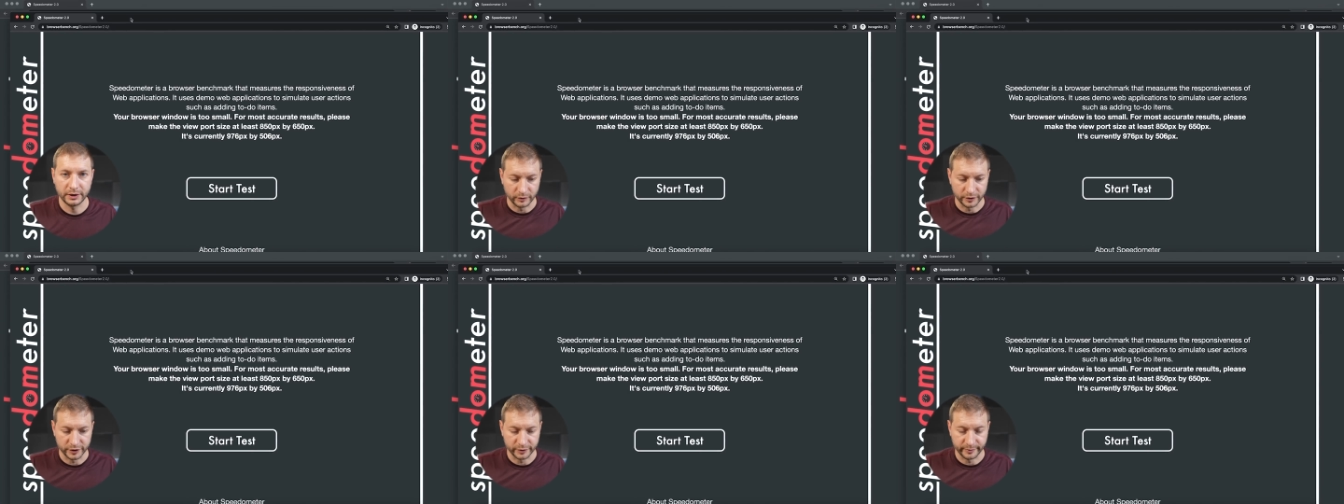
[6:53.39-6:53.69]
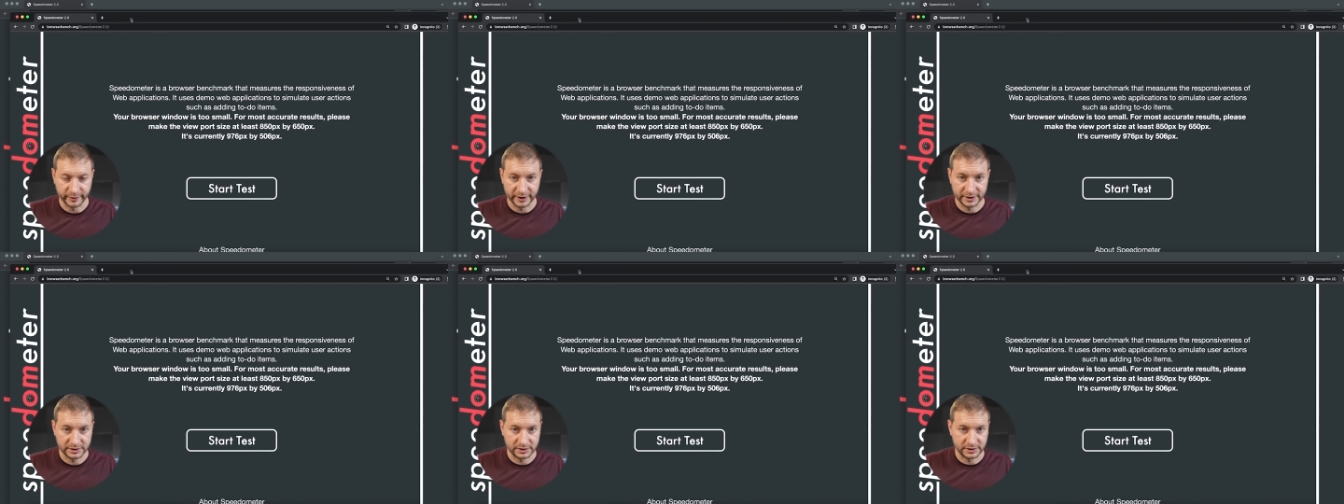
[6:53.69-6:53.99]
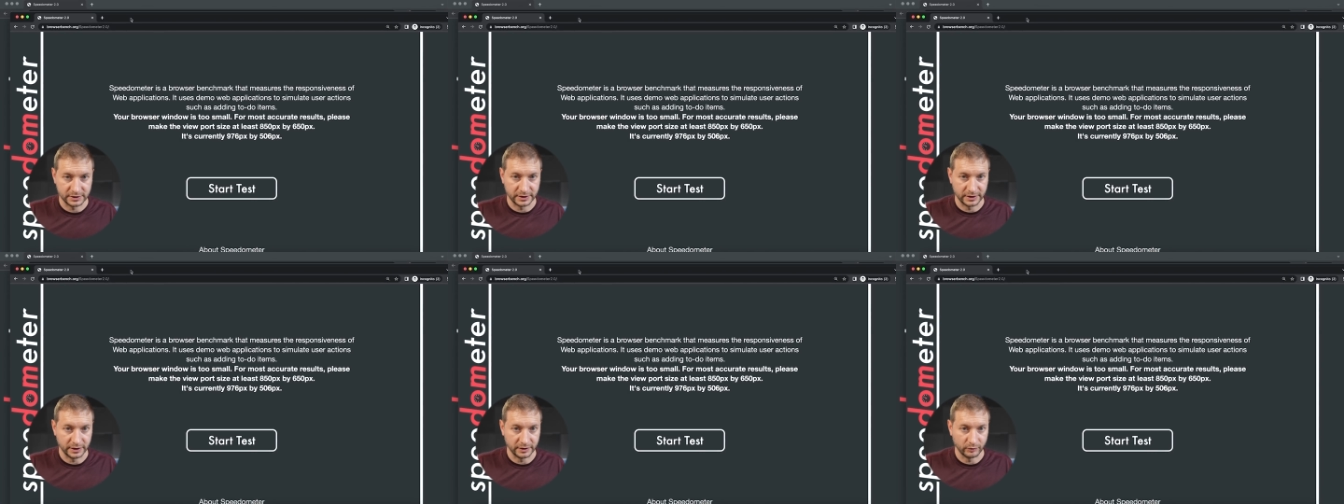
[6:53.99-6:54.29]
which means
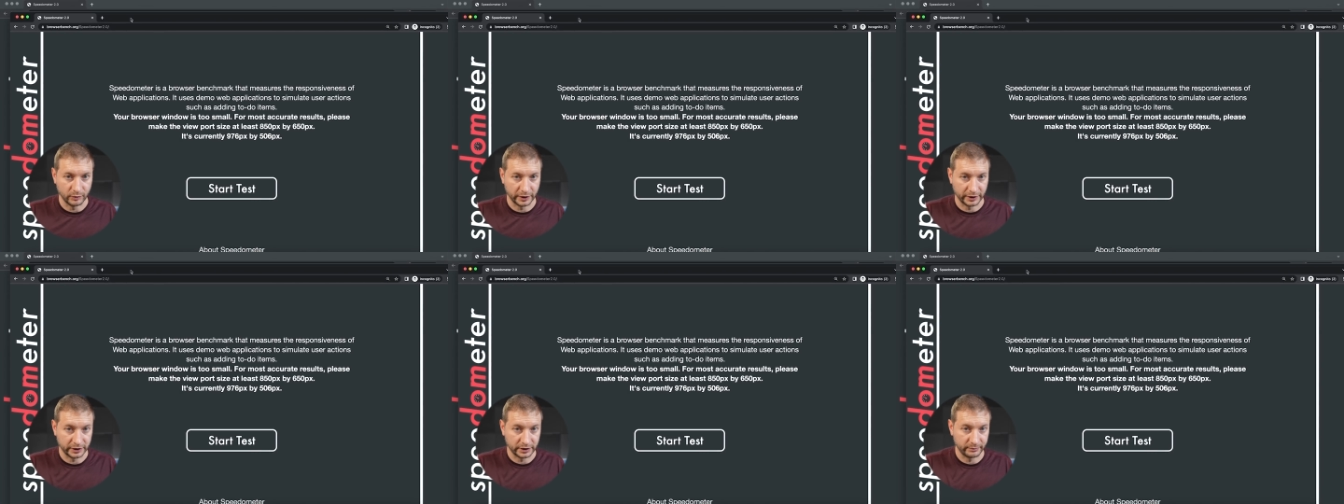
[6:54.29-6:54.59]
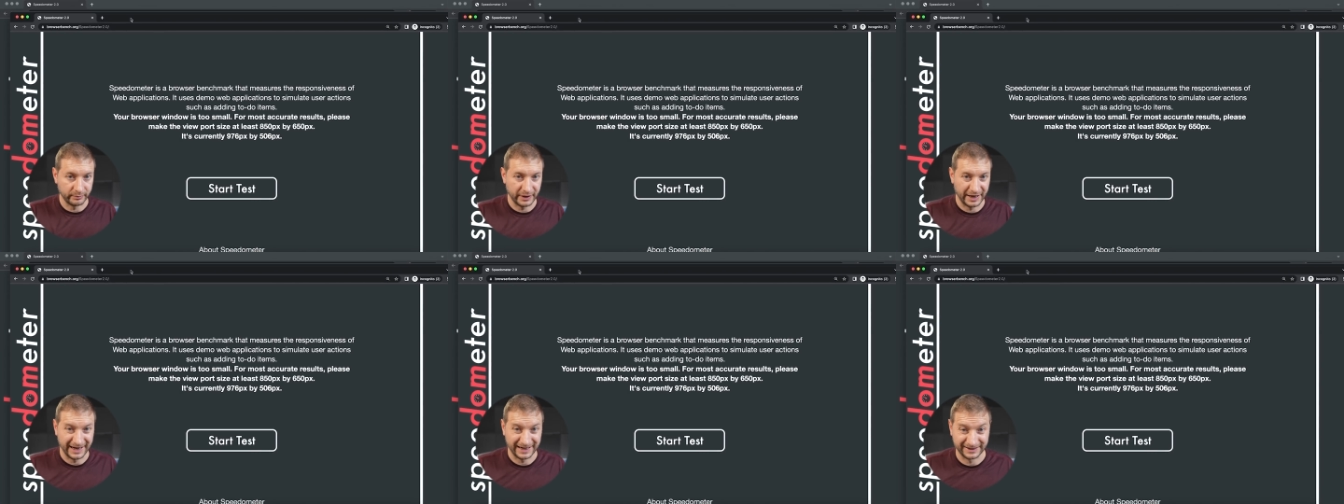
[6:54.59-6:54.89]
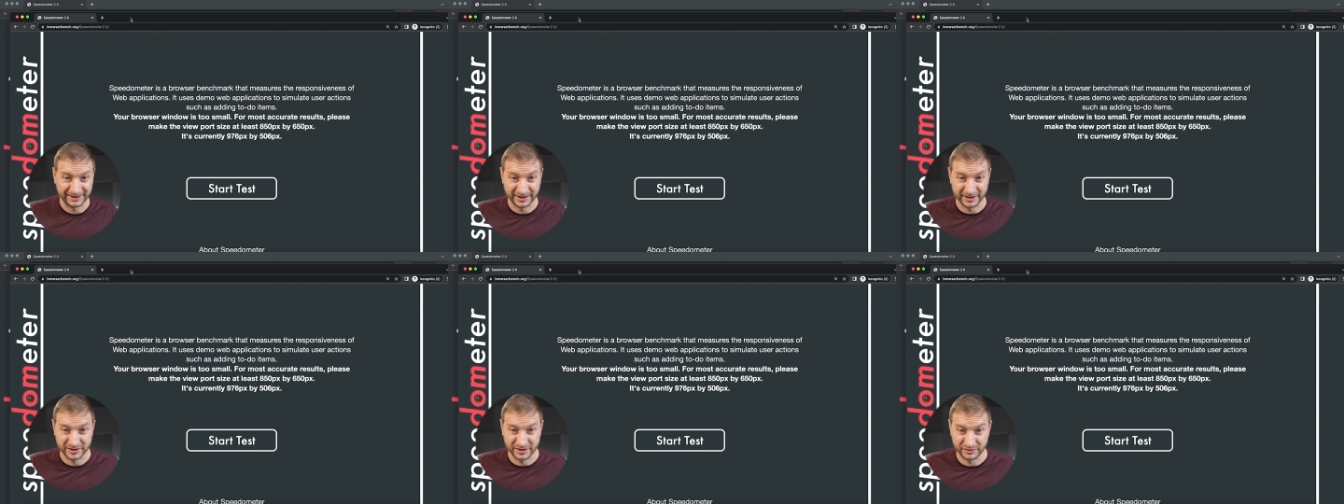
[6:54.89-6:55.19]
the one in the back
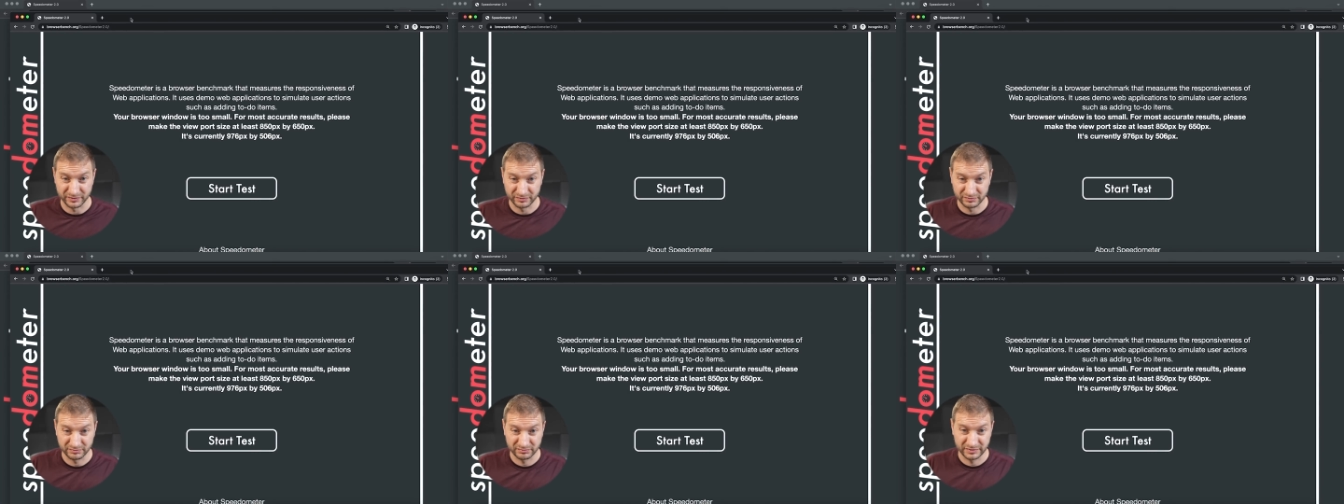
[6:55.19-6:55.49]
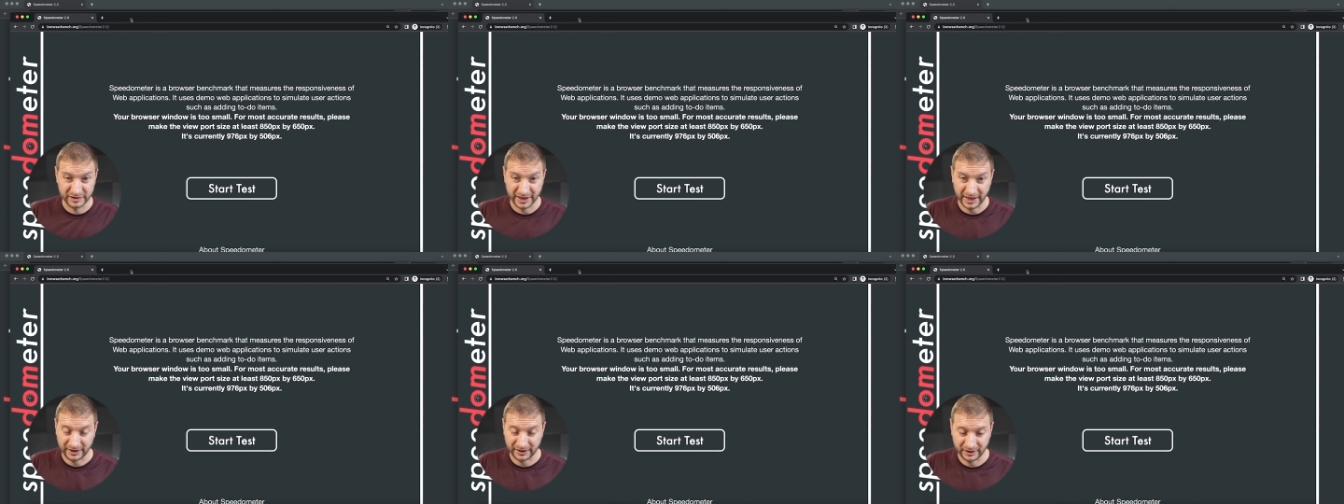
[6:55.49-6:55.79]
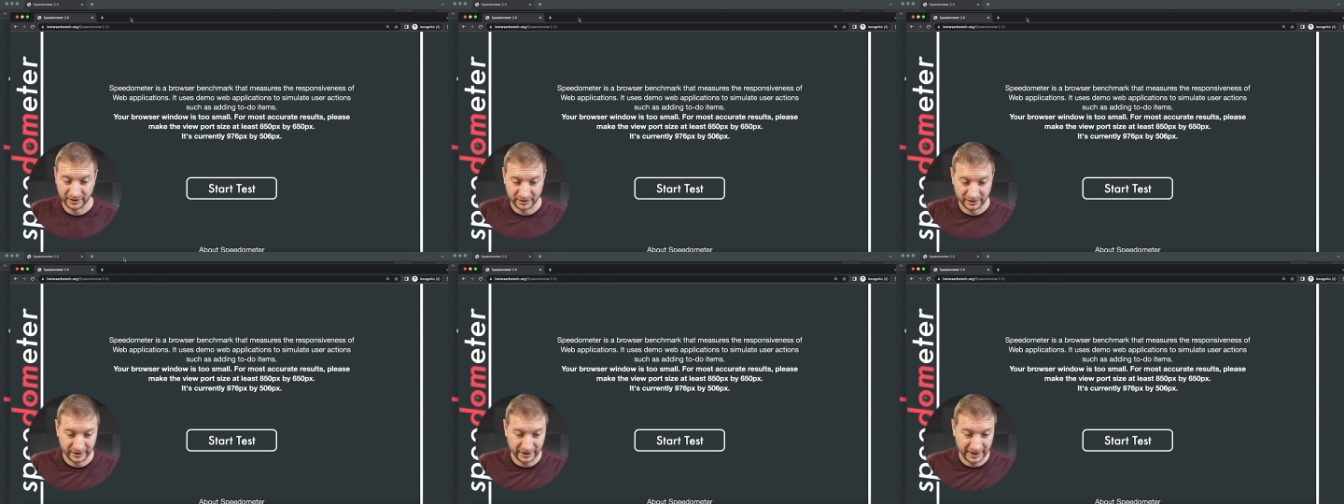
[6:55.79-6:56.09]
doesn't
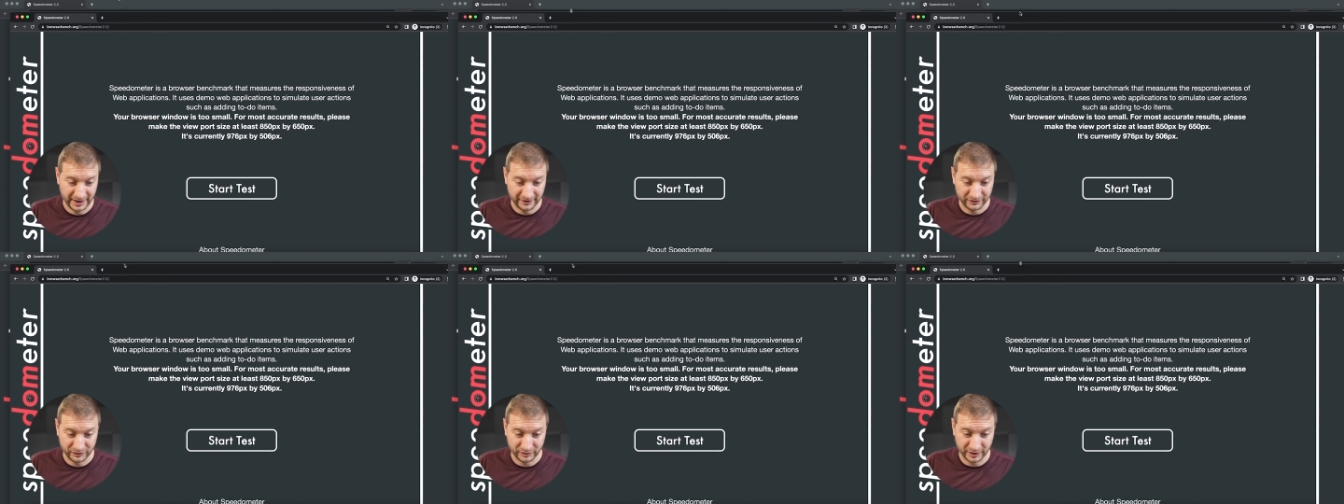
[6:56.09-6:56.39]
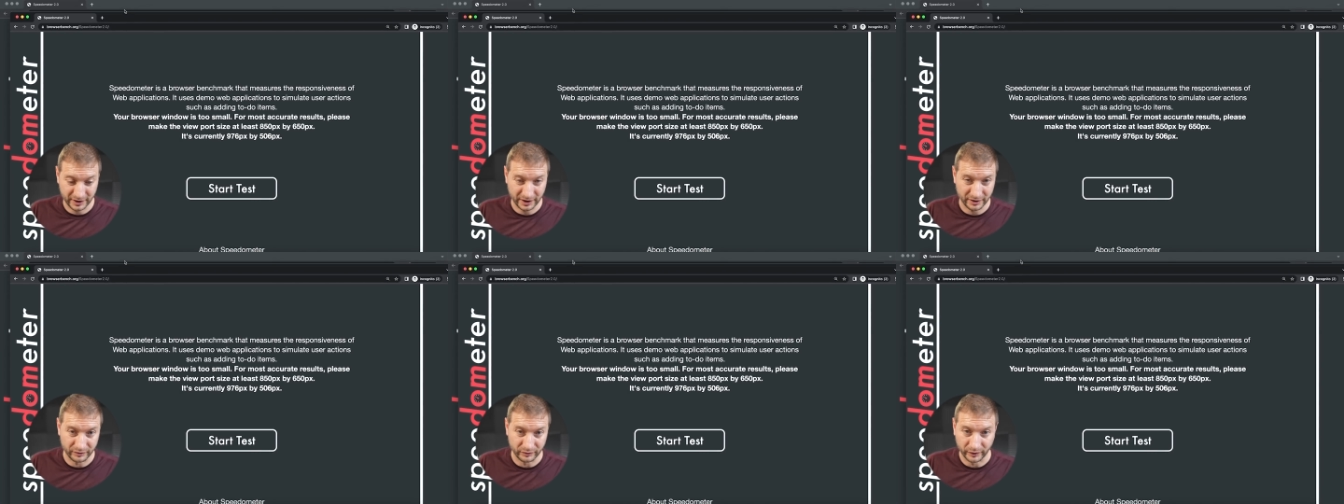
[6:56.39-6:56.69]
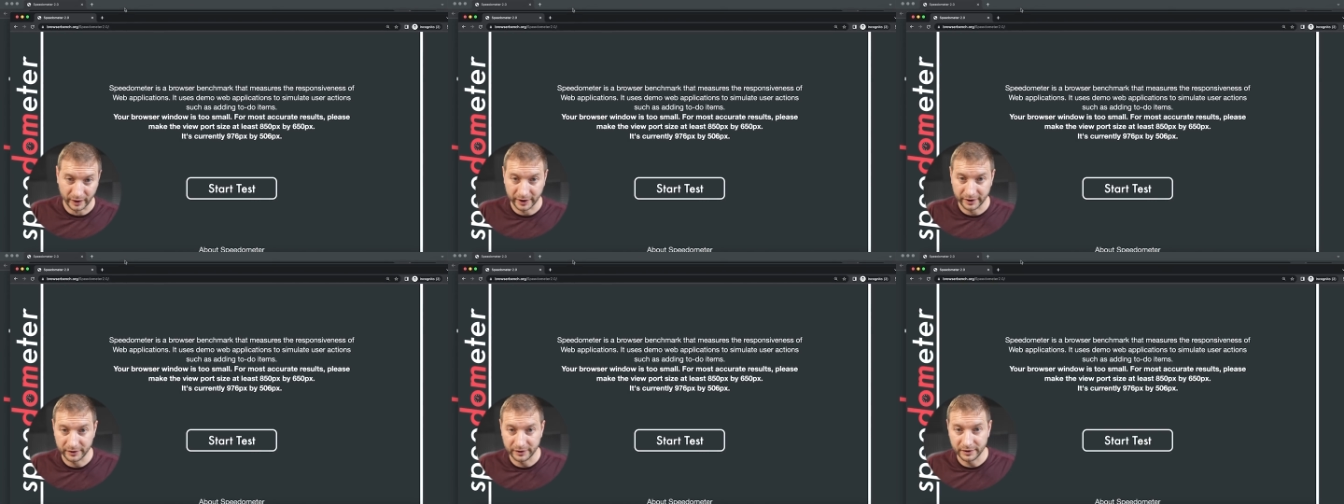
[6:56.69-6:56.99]
technically have to get
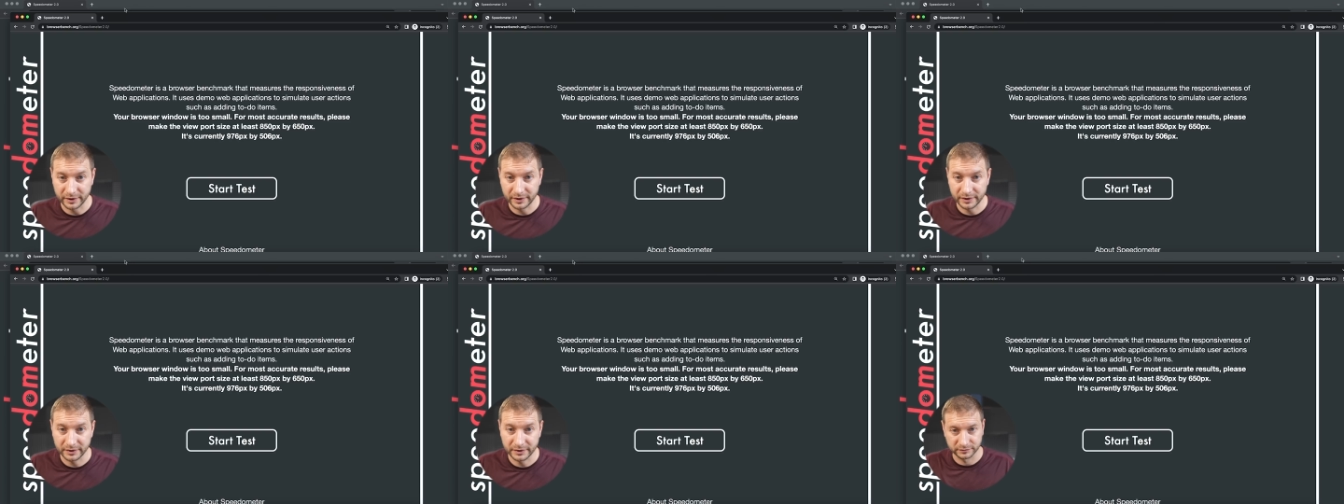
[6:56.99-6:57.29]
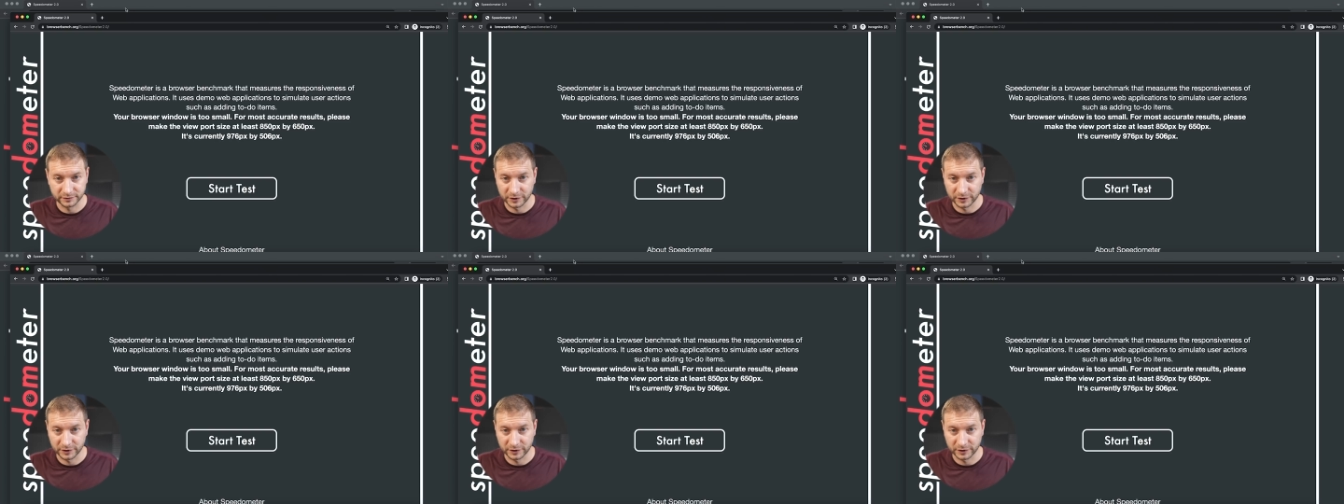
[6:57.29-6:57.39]
rendered.